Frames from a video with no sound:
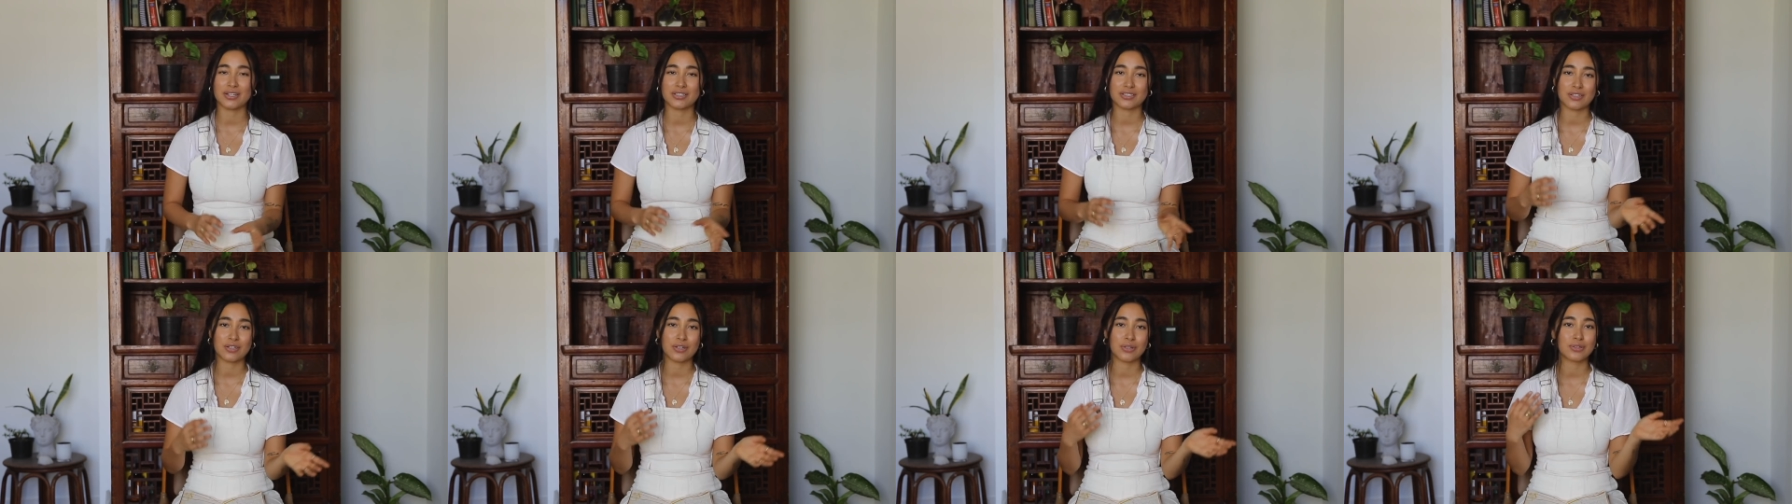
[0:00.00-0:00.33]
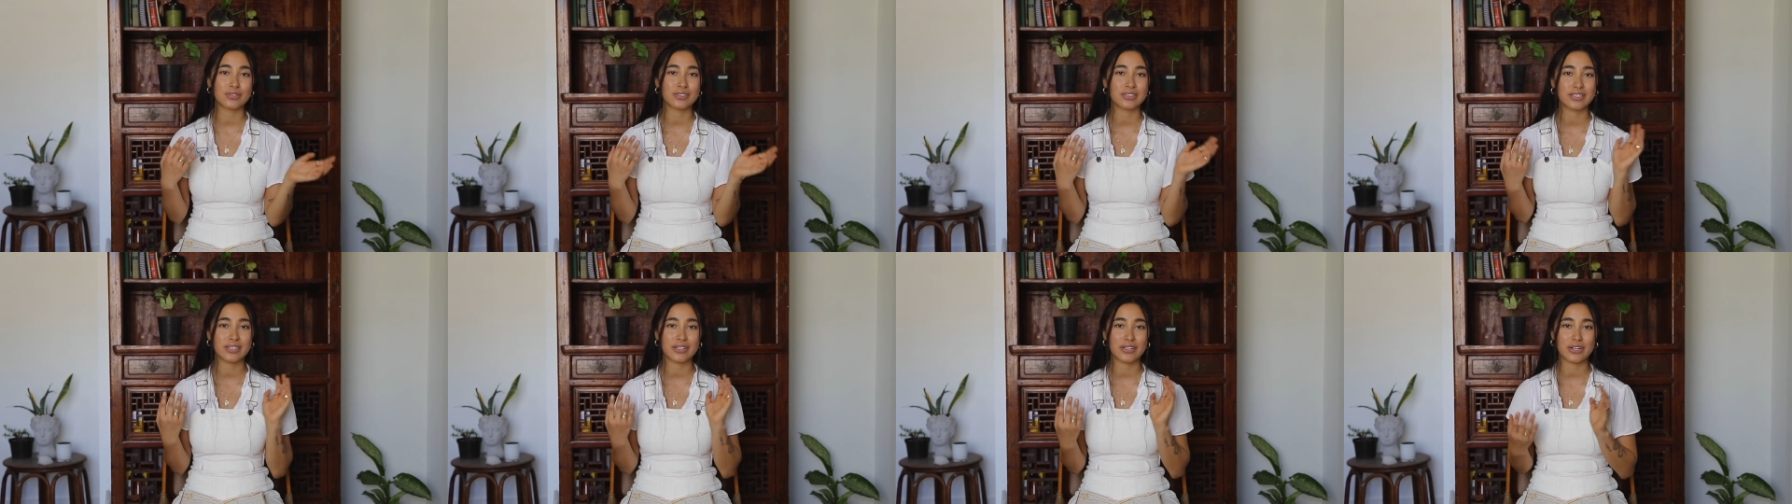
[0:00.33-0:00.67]
are as
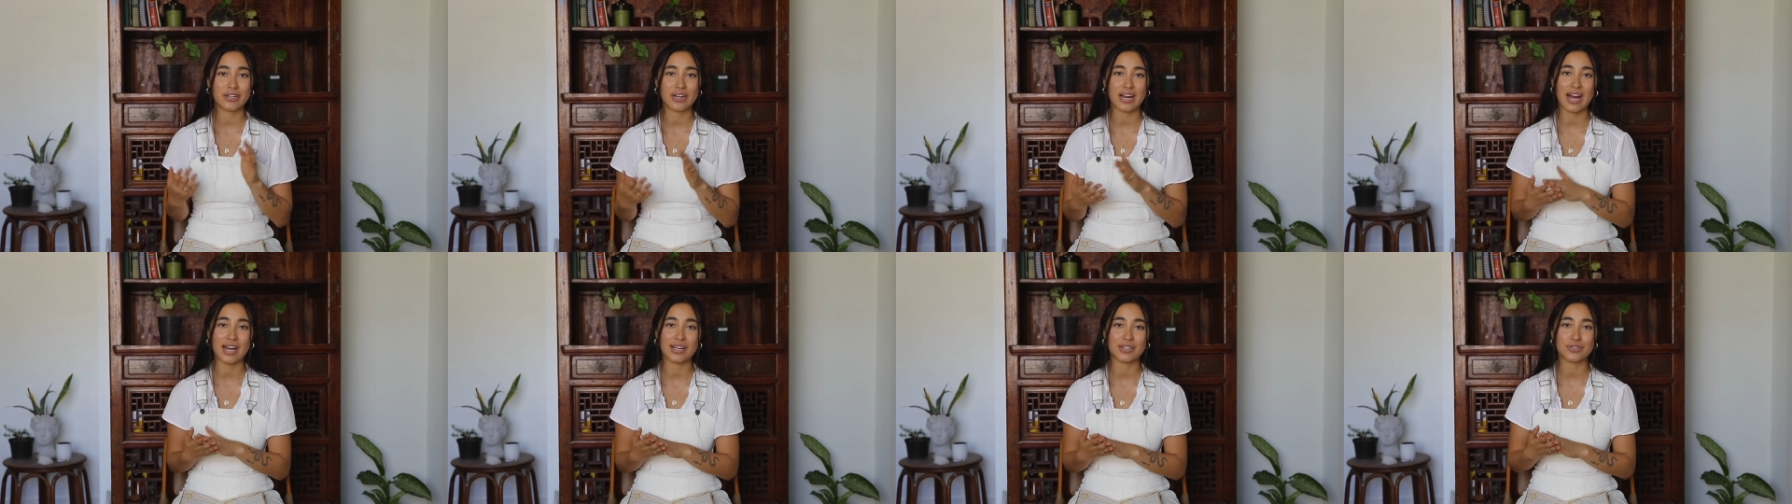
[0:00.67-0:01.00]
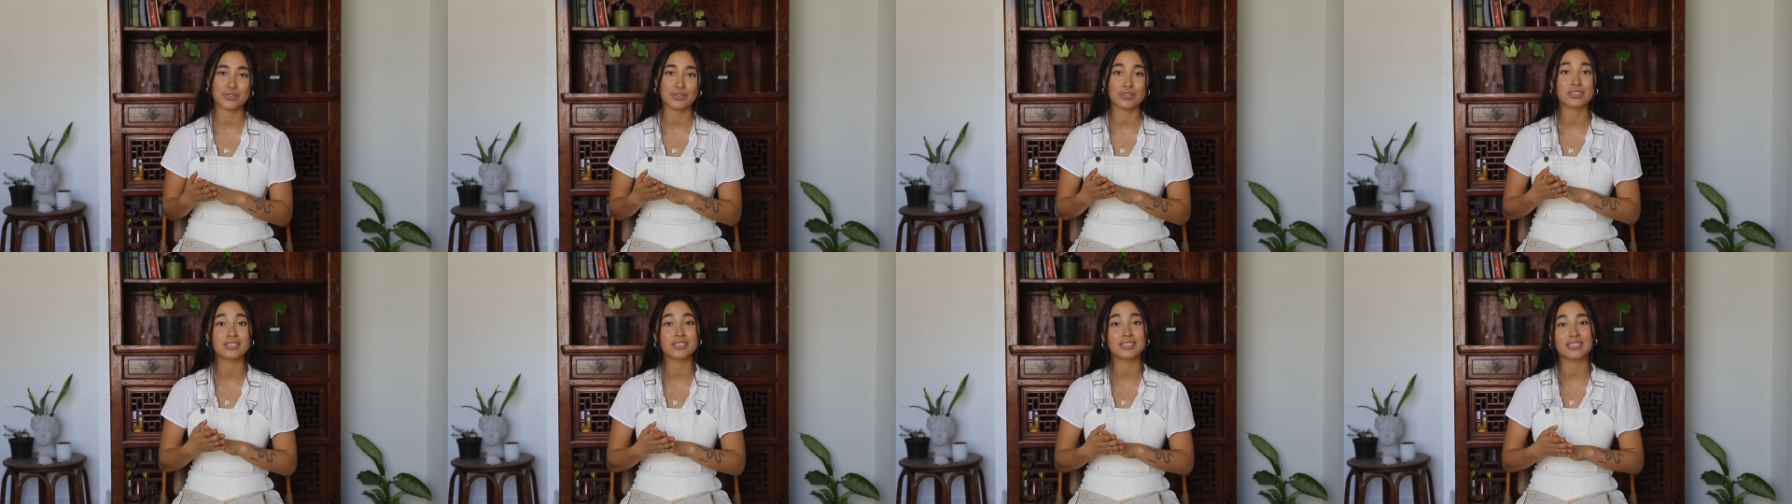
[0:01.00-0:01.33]
close to their
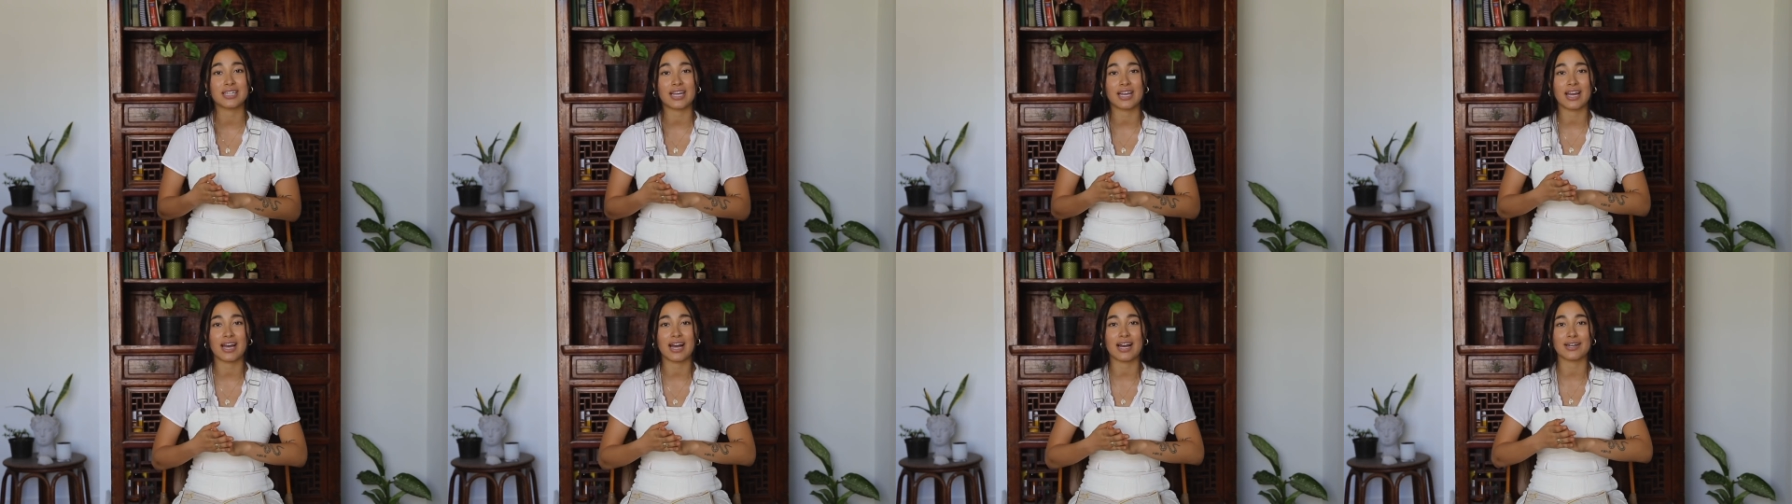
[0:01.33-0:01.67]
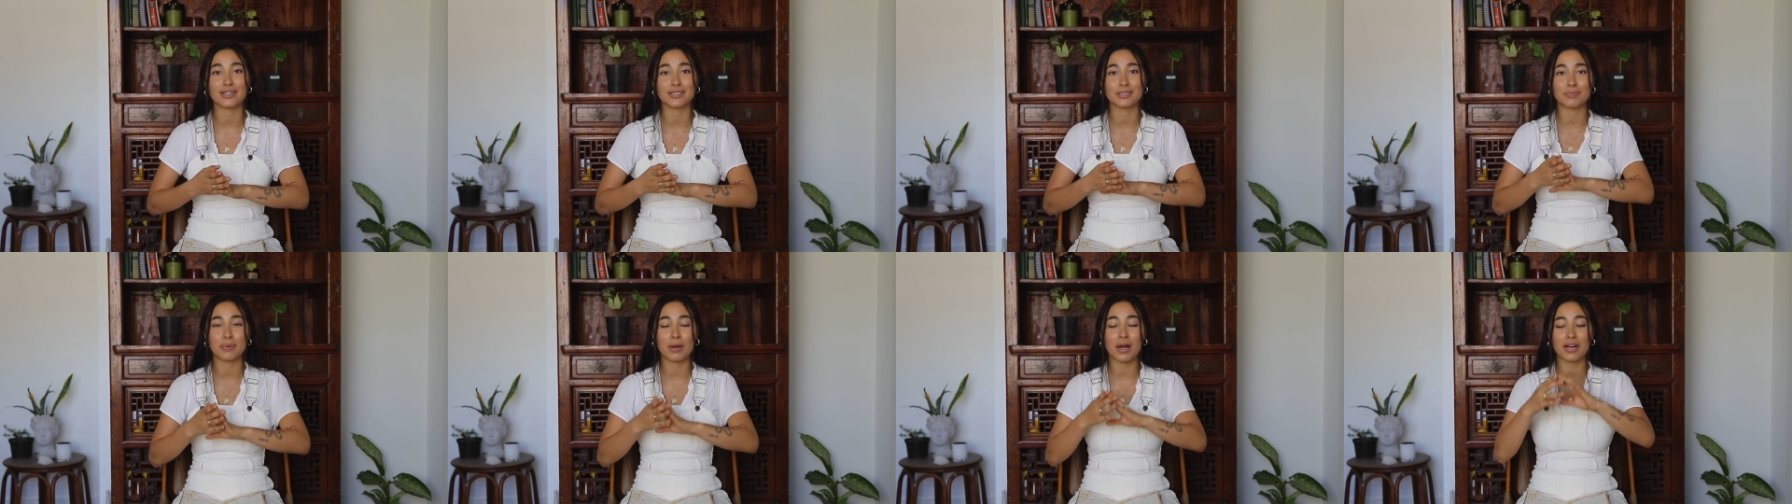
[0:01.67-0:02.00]
natural state
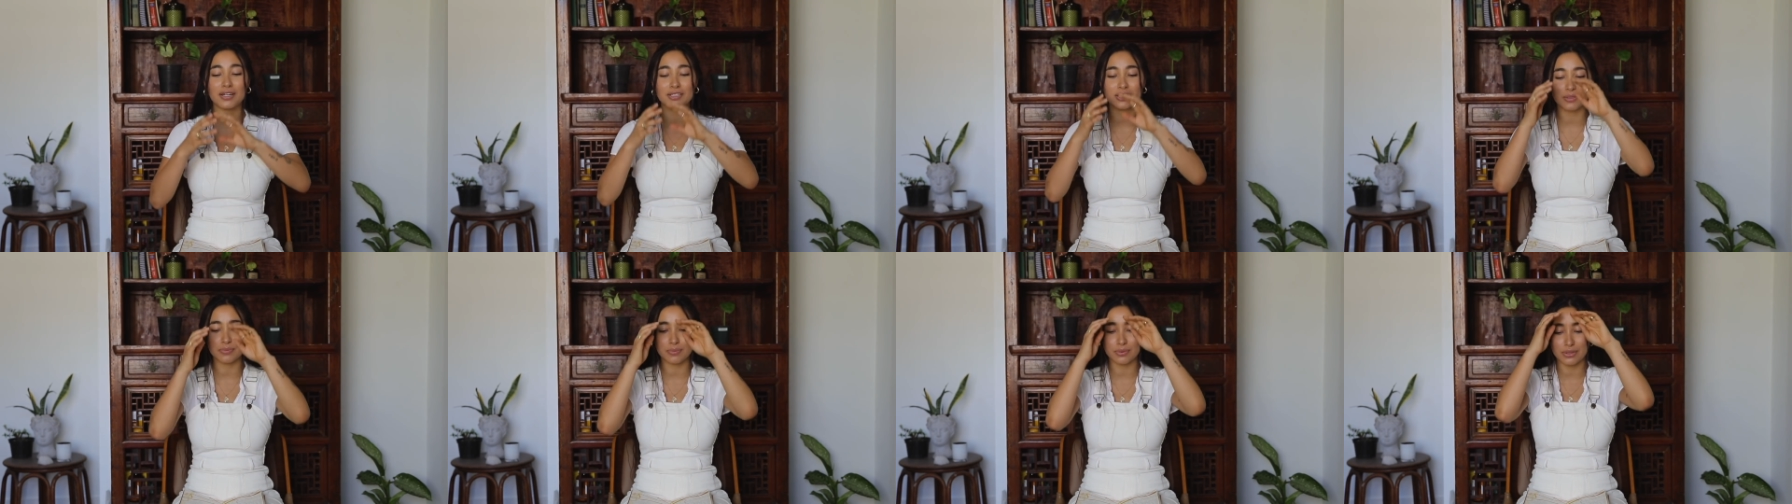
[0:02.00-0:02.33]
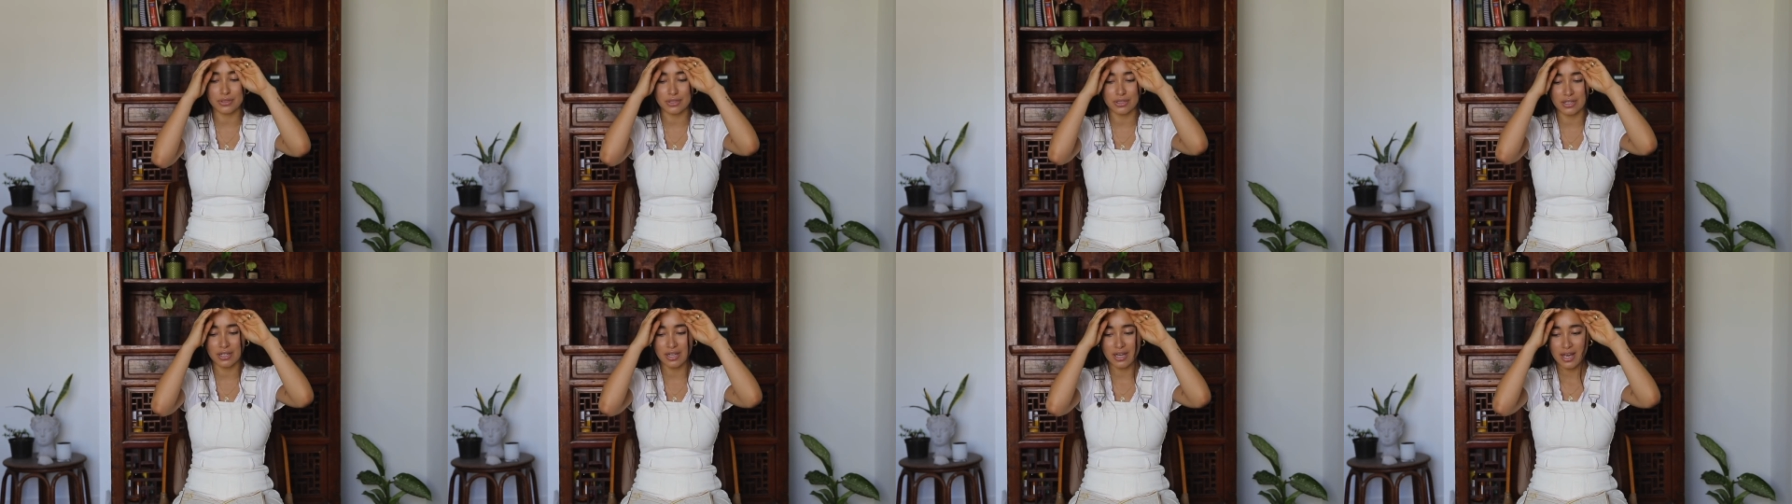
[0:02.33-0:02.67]
as
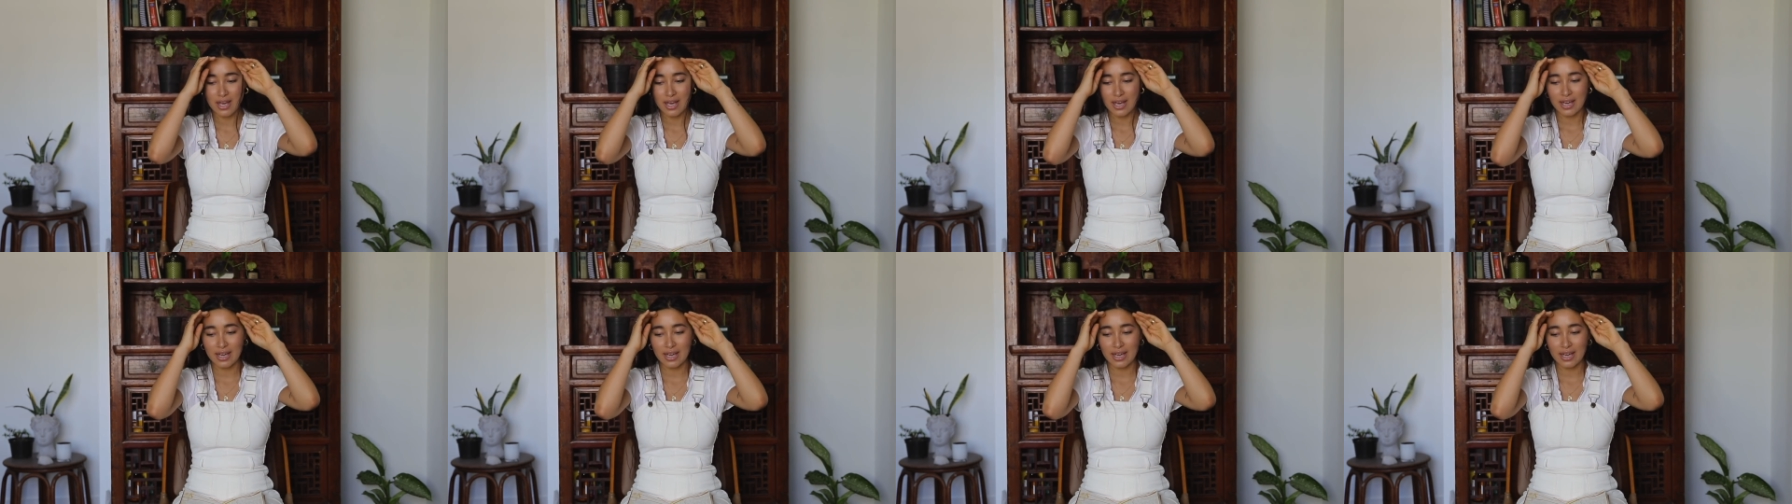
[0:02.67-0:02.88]
possible,